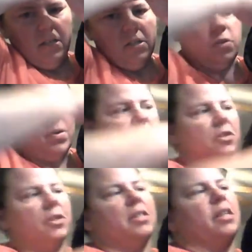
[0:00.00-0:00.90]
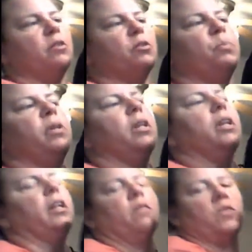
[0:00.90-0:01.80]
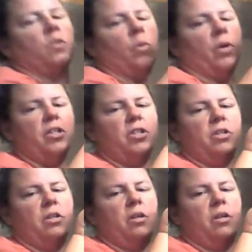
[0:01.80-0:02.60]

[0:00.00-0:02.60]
So as you can see, there's plenty of storage.